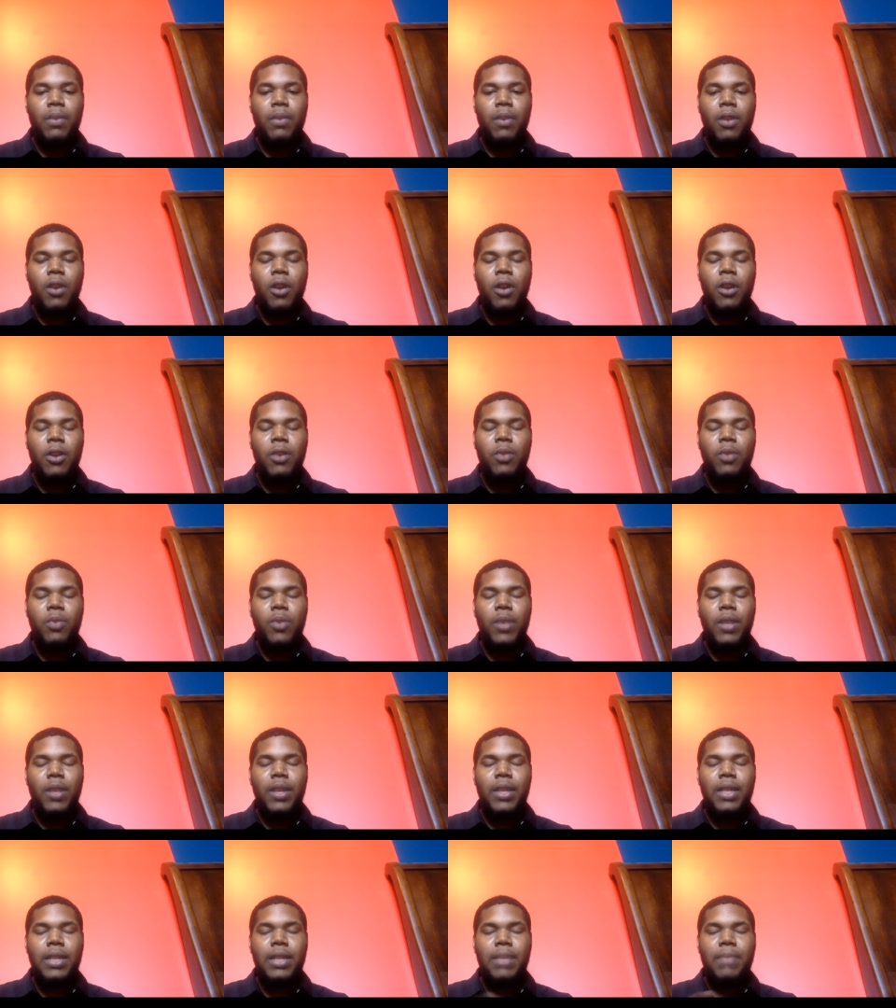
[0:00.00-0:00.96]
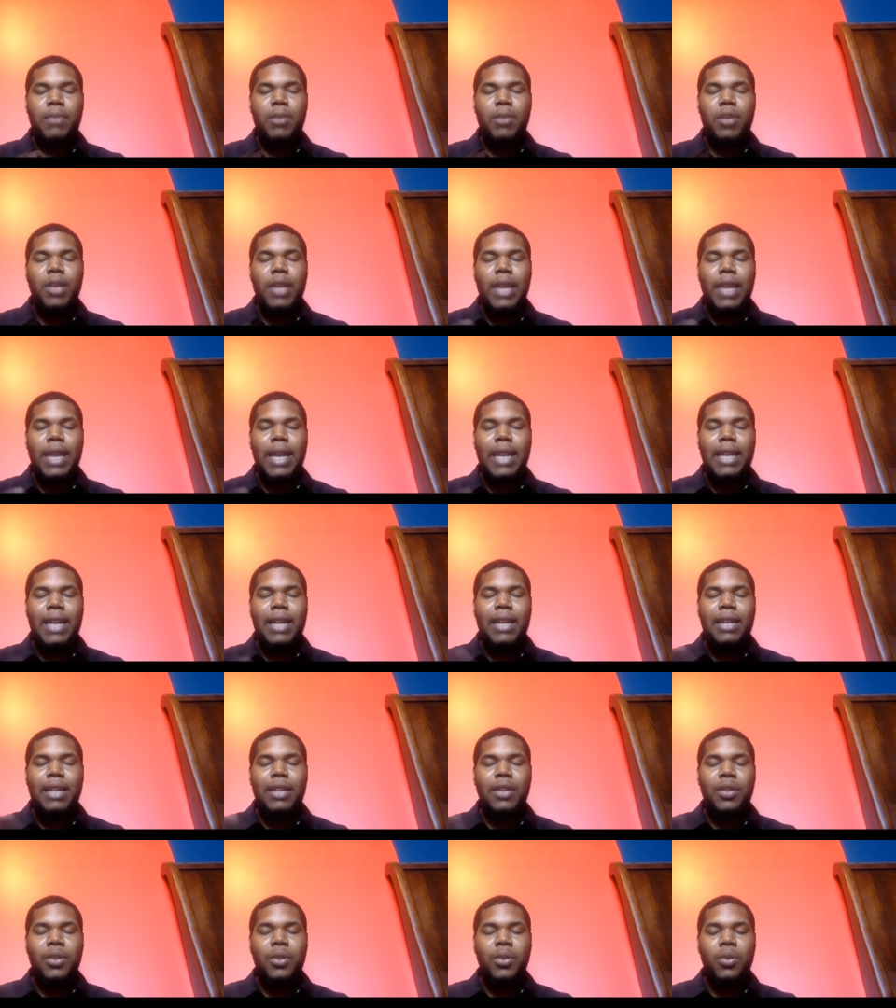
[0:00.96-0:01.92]
are you willing to put in
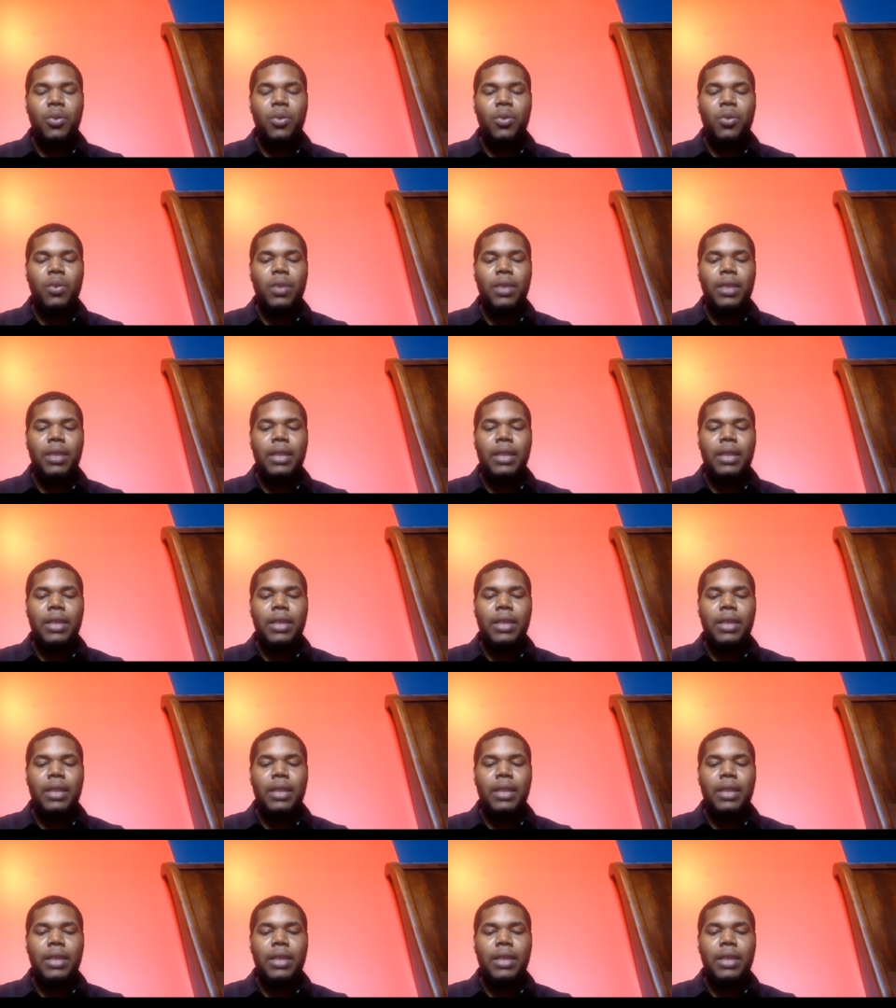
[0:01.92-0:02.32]
to